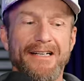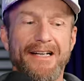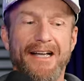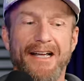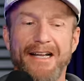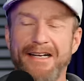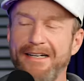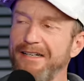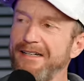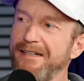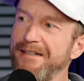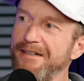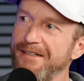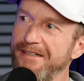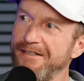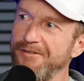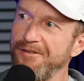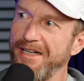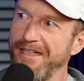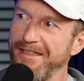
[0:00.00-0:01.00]
and
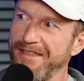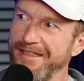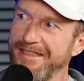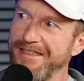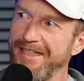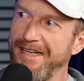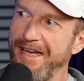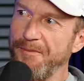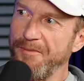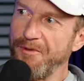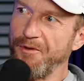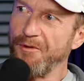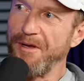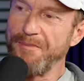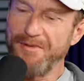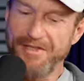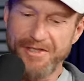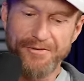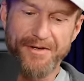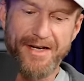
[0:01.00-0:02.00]
created the same
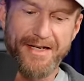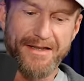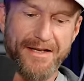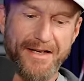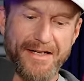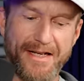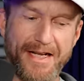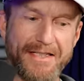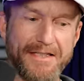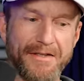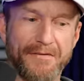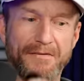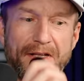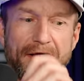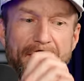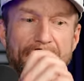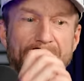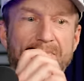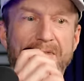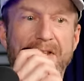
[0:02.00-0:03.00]
grip strength on each of
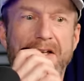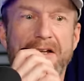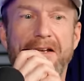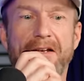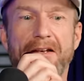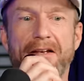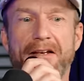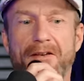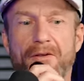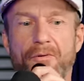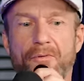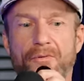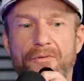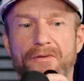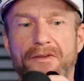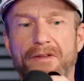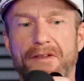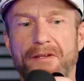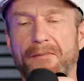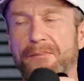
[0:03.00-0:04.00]
them, then the,
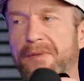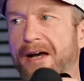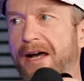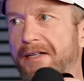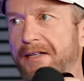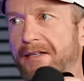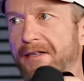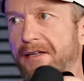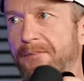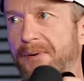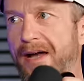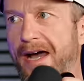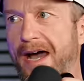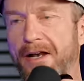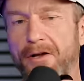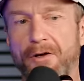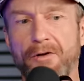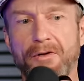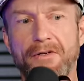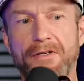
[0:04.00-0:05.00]
the amount that the
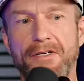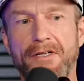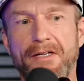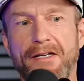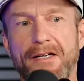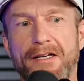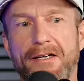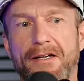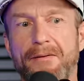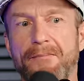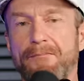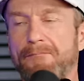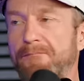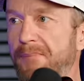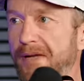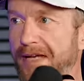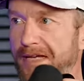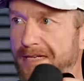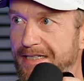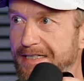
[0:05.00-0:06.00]
paddle
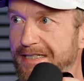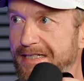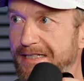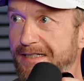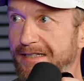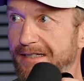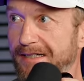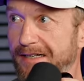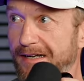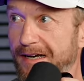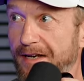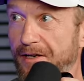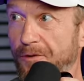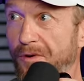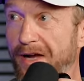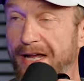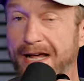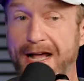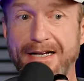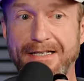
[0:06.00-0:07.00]
bends on the
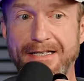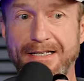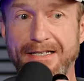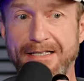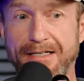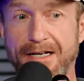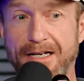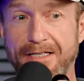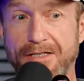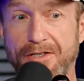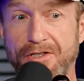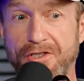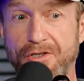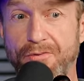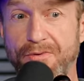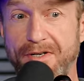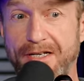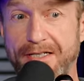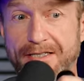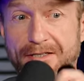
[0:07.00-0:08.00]
y-axis and also
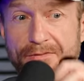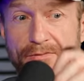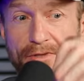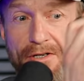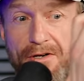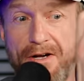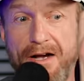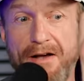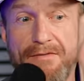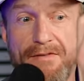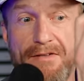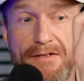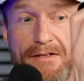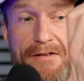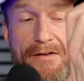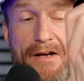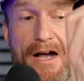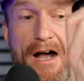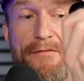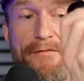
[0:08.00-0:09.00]
twists when you're off
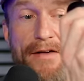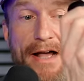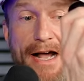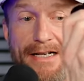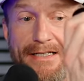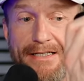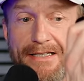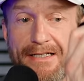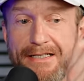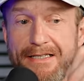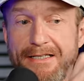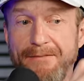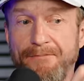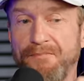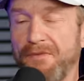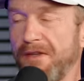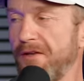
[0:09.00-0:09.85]
off axis